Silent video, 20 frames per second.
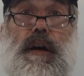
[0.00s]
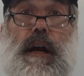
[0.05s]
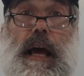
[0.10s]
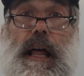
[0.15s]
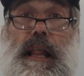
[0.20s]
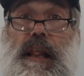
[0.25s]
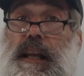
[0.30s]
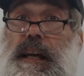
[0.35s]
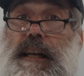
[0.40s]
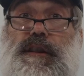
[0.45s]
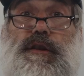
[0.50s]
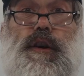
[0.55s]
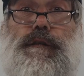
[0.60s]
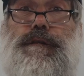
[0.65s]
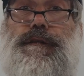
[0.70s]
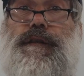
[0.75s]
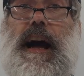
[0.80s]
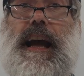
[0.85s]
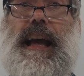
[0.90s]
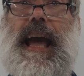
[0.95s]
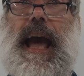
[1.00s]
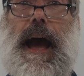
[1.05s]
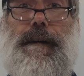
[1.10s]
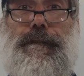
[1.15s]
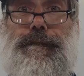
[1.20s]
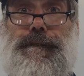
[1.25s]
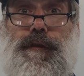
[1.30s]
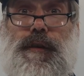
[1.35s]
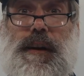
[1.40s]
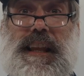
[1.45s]
electrify
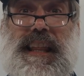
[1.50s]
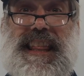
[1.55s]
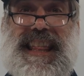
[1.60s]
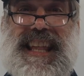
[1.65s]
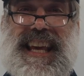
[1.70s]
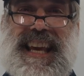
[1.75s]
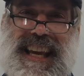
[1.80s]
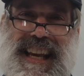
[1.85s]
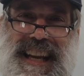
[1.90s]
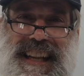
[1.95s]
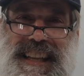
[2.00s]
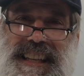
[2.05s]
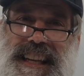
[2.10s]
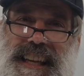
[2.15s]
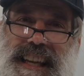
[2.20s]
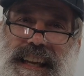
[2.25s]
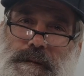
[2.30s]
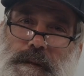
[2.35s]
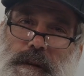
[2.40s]
everything to